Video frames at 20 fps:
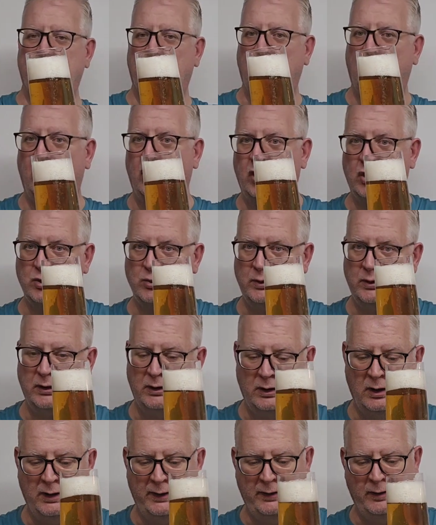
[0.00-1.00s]
the course when I
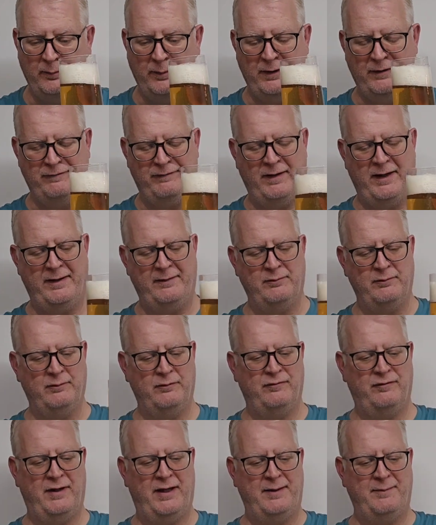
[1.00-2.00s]
got a little bit of
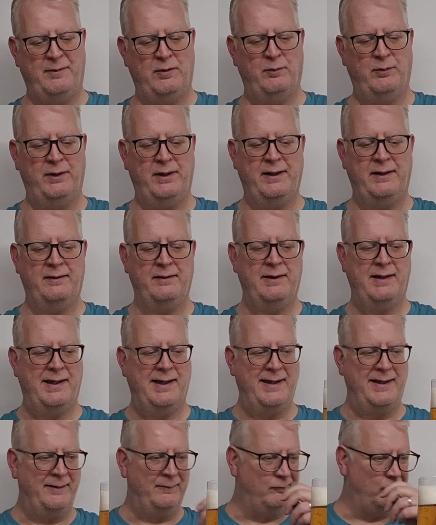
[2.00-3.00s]
flaming with it,
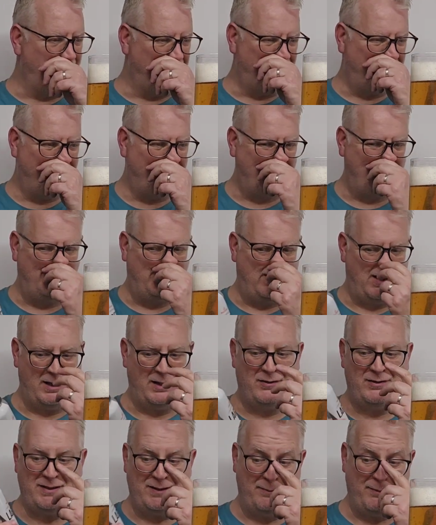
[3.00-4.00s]
that
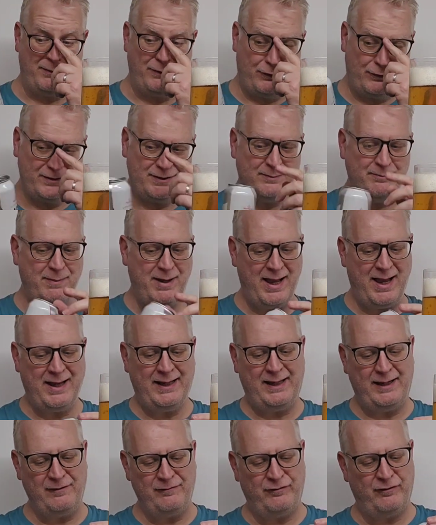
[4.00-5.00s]
there's a
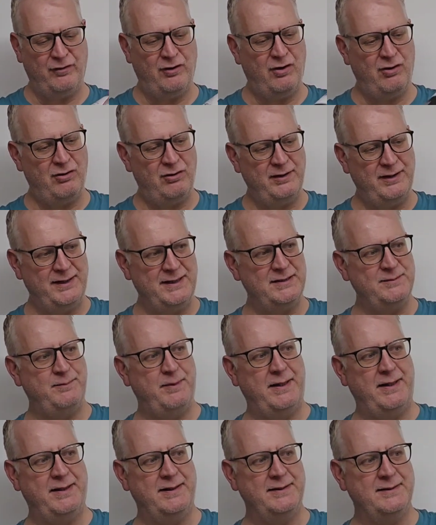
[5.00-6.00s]
market for all these
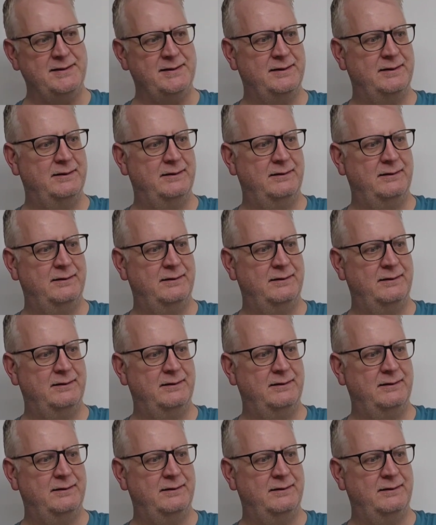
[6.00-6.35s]
beers.